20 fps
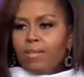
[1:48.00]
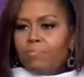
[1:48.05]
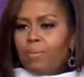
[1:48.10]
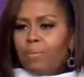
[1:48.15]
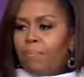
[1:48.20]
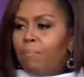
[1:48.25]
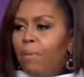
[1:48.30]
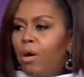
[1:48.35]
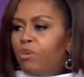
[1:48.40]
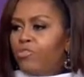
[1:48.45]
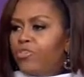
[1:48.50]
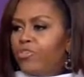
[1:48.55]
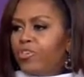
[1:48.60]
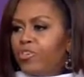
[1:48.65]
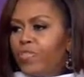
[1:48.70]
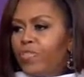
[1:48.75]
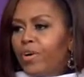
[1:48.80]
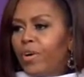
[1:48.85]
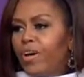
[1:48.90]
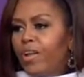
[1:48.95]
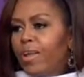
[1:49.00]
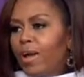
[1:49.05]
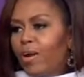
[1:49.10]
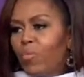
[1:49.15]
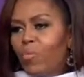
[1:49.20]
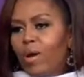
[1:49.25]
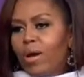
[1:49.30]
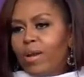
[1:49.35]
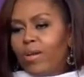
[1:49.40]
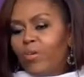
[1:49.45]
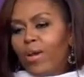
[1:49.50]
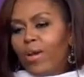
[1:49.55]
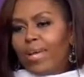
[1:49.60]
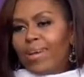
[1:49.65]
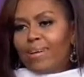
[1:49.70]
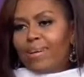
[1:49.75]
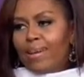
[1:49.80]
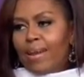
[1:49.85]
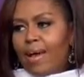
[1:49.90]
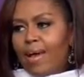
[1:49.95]
But most of all, I want to
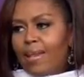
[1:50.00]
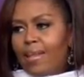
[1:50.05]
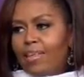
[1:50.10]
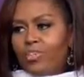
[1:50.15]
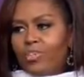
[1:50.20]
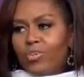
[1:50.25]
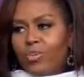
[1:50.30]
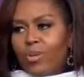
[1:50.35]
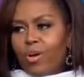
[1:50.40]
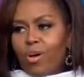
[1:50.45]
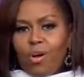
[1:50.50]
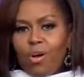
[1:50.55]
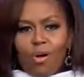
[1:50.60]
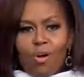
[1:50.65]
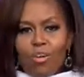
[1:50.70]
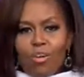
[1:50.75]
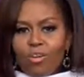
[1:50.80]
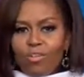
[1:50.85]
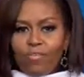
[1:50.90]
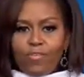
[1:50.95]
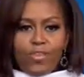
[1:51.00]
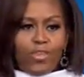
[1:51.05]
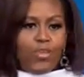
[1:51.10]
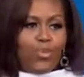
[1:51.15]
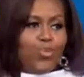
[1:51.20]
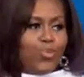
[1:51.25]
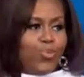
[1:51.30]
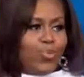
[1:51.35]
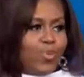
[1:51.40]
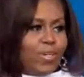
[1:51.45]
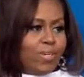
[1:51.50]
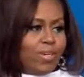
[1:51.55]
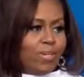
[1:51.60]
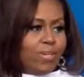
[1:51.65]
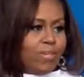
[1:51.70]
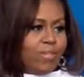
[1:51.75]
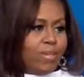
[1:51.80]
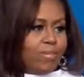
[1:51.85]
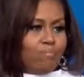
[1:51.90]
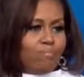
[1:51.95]
acknowledge all of you,
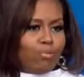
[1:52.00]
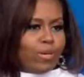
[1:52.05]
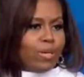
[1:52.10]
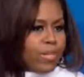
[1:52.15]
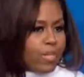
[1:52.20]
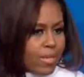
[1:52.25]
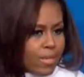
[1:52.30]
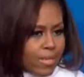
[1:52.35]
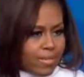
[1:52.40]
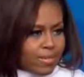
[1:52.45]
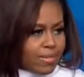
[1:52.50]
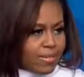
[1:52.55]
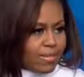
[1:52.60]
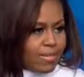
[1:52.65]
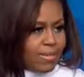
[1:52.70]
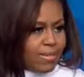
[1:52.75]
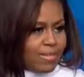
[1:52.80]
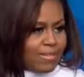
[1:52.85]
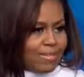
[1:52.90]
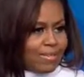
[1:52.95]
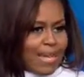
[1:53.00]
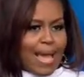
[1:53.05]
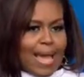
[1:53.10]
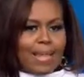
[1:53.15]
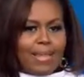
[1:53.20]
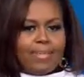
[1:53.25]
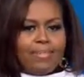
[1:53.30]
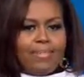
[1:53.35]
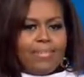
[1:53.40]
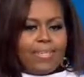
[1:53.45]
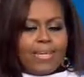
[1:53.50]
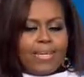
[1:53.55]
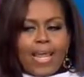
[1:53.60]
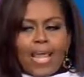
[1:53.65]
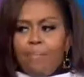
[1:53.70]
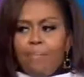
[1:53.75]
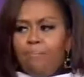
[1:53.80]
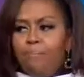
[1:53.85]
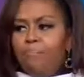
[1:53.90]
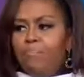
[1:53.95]
the brilliant, talented,
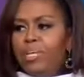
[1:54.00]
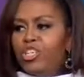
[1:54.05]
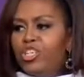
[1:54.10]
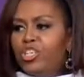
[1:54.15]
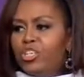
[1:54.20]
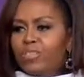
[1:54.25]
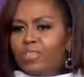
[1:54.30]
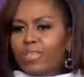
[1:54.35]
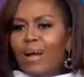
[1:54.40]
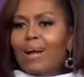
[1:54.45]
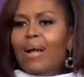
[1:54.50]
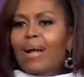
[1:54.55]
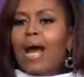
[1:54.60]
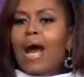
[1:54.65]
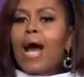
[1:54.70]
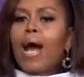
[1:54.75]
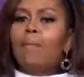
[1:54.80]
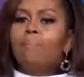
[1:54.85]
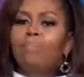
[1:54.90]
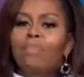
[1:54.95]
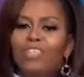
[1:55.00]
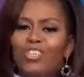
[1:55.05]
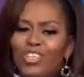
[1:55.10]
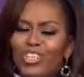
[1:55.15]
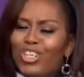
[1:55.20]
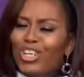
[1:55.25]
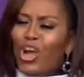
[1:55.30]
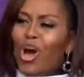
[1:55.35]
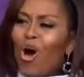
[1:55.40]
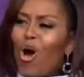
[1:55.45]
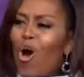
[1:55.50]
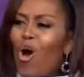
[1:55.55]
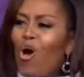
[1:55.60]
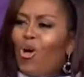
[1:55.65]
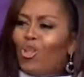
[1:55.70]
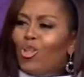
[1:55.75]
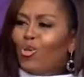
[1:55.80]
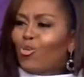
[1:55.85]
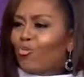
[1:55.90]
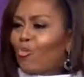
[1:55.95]
ambitious, accomplished, and
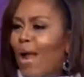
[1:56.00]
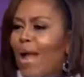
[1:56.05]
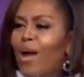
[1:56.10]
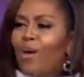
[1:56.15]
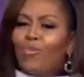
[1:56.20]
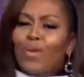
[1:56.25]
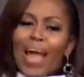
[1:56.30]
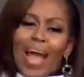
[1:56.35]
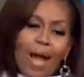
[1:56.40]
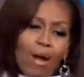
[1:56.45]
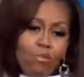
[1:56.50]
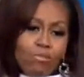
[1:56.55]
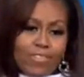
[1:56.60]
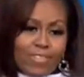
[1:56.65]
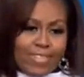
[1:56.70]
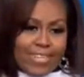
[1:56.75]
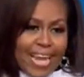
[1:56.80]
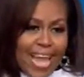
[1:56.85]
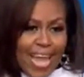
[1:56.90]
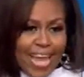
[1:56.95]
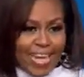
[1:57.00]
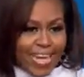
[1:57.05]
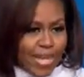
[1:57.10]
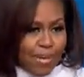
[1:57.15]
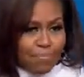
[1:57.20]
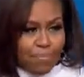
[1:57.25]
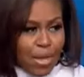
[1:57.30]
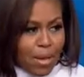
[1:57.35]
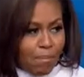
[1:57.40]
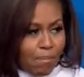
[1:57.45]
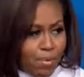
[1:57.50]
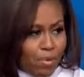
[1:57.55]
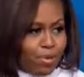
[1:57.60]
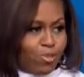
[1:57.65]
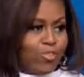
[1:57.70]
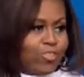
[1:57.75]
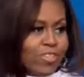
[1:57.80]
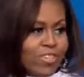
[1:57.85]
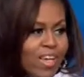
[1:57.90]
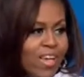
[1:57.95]
all-around outstanding
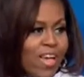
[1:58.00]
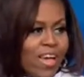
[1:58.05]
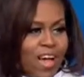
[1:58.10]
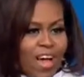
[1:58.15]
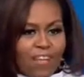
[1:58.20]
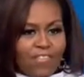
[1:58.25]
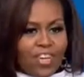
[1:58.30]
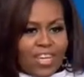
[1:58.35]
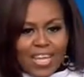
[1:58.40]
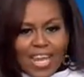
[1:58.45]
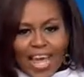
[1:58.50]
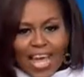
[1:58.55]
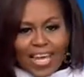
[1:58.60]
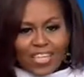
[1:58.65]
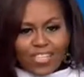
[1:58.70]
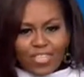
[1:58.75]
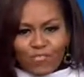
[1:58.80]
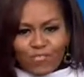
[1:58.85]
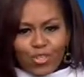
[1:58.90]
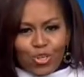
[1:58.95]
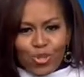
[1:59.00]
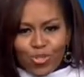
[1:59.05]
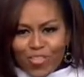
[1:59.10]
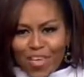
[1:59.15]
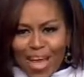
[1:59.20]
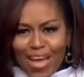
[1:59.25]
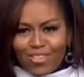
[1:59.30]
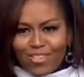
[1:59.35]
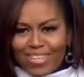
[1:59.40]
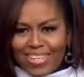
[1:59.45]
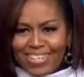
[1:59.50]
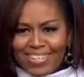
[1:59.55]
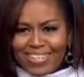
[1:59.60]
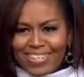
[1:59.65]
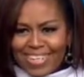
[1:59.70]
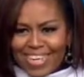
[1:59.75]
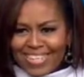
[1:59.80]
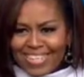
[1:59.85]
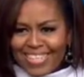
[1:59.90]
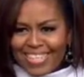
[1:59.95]
members of the class of
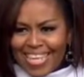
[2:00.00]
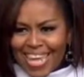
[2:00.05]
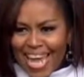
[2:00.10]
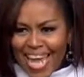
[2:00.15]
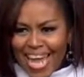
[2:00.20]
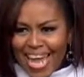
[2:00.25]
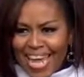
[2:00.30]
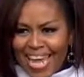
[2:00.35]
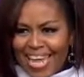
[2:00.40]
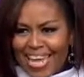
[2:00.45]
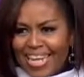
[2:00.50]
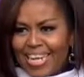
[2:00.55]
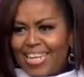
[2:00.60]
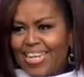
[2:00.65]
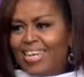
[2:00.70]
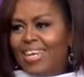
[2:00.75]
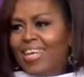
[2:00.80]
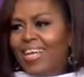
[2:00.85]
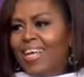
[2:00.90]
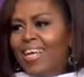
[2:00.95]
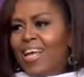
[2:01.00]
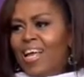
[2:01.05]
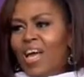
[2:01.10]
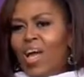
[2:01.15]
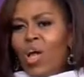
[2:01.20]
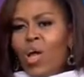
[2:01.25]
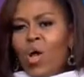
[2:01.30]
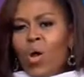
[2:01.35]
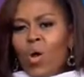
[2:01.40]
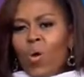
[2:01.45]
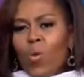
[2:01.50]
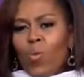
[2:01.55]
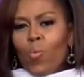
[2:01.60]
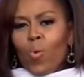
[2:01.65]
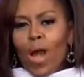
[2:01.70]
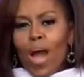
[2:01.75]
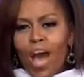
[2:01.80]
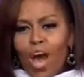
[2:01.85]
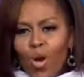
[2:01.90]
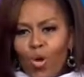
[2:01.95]
2016.
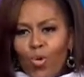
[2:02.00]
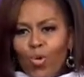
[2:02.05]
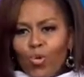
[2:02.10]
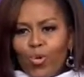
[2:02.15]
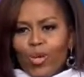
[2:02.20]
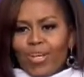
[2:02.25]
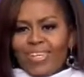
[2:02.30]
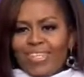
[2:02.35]
Woo!